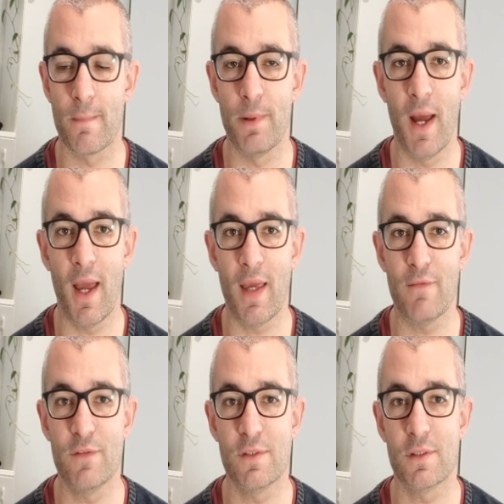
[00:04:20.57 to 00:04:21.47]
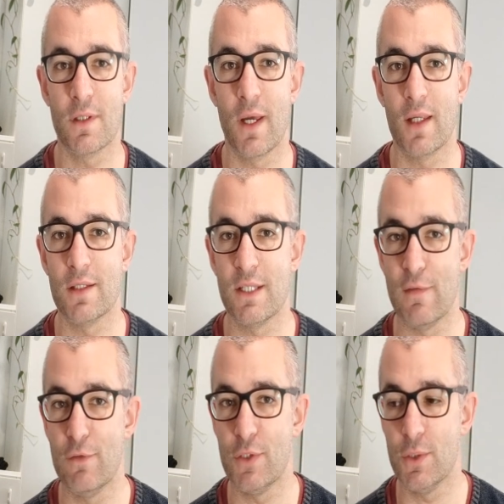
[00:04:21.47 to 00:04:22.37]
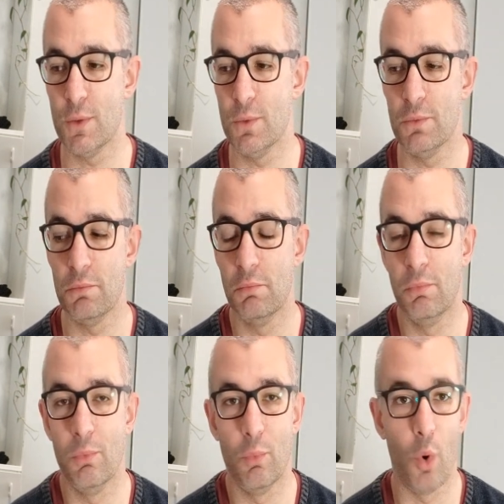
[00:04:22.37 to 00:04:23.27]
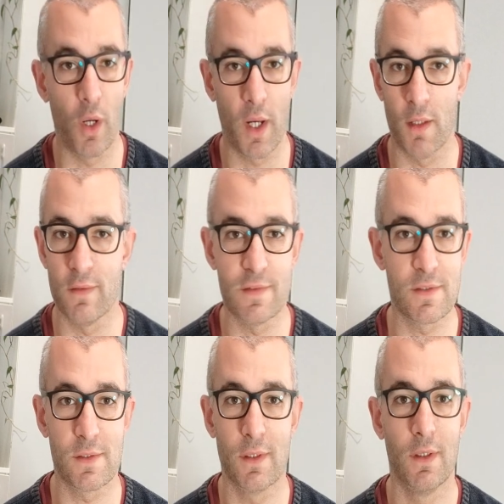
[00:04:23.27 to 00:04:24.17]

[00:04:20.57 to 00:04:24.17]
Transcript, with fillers: behaves and gives you what guns